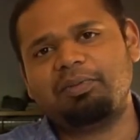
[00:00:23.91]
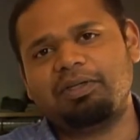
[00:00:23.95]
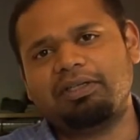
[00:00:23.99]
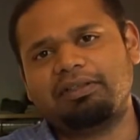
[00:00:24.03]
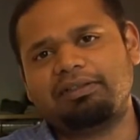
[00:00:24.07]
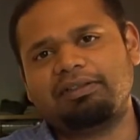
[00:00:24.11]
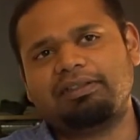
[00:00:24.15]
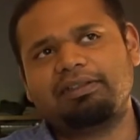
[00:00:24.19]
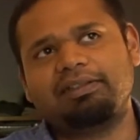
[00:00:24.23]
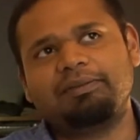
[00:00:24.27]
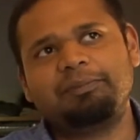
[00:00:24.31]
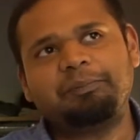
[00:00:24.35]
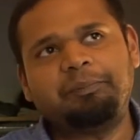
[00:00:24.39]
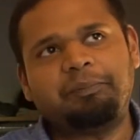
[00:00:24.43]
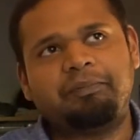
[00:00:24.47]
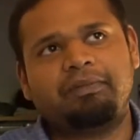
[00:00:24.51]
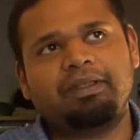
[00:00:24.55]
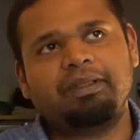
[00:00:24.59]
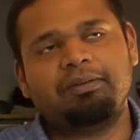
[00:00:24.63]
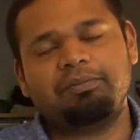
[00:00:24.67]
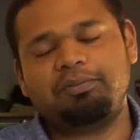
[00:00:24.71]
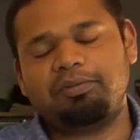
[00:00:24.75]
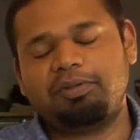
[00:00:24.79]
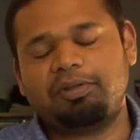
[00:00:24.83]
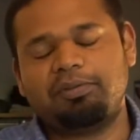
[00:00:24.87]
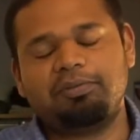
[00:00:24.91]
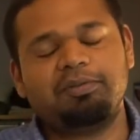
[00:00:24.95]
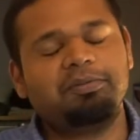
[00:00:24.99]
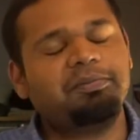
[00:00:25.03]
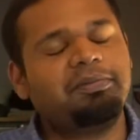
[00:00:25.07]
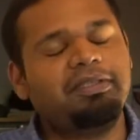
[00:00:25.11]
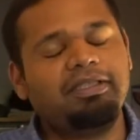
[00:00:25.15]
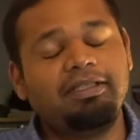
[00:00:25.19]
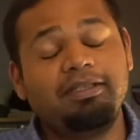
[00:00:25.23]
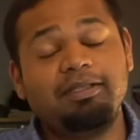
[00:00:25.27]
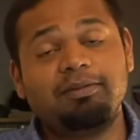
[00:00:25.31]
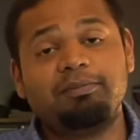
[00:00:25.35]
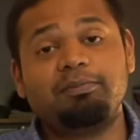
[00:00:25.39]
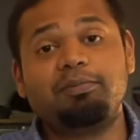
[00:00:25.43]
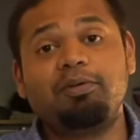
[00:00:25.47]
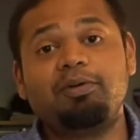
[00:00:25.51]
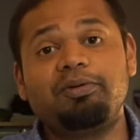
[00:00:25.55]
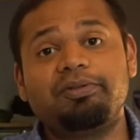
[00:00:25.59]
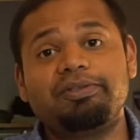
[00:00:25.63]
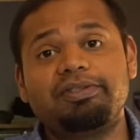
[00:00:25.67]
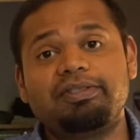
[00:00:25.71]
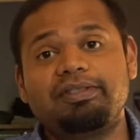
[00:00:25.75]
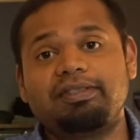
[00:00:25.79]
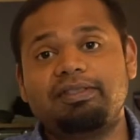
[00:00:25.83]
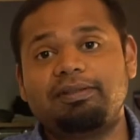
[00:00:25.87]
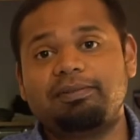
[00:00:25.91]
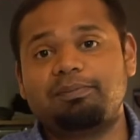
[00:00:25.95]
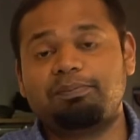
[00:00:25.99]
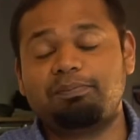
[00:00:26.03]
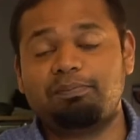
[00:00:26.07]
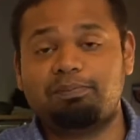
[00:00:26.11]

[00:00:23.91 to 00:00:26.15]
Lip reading: but probably the most